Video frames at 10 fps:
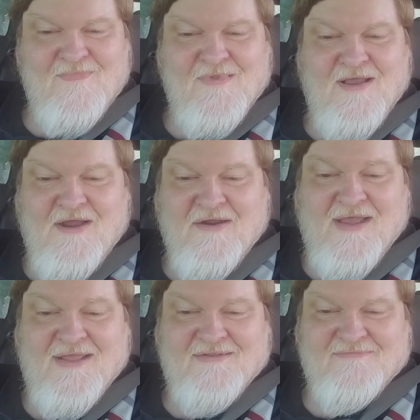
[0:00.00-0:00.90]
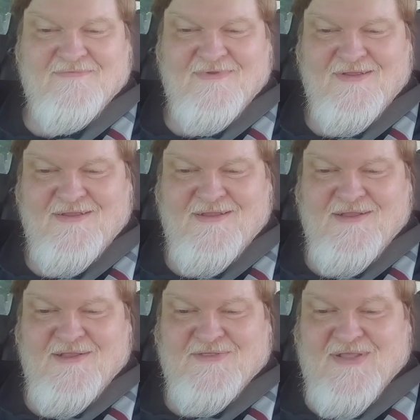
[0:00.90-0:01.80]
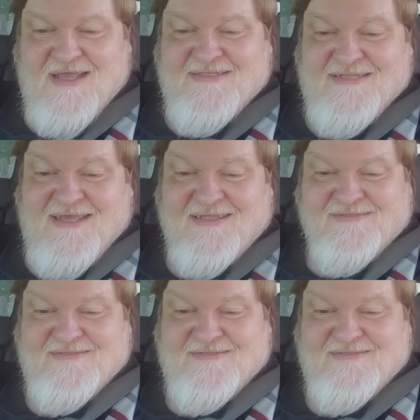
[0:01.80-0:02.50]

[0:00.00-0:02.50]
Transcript: All right. So that's it.